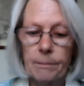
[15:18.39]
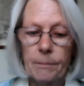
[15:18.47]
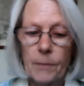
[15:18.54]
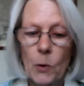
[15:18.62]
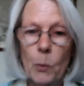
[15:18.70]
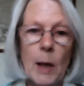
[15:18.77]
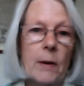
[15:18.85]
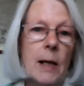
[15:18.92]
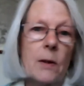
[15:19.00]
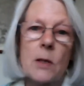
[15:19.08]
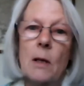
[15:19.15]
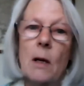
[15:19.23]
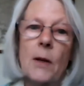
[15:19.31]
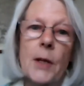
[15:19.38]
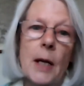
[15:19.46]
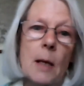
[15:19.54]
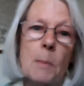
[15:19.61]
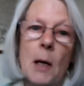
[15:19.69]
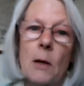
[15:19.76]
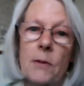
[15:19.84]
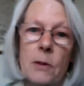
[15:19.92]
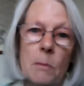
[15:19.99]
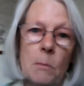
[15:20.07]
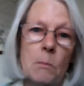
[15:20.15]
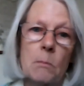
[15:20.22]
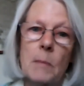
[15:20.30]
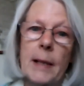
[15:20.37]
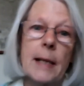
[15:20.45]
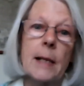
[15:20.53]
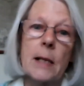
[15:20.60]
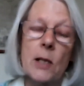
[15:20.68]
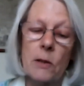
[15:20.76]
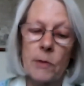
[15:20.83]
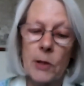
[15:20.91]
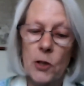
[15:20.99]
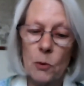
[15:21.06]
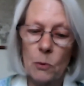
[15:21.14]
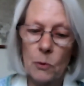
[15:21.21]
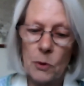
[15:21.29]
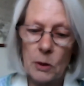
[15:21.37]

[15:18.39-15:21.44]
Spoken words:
Where else are they apart from in individuals?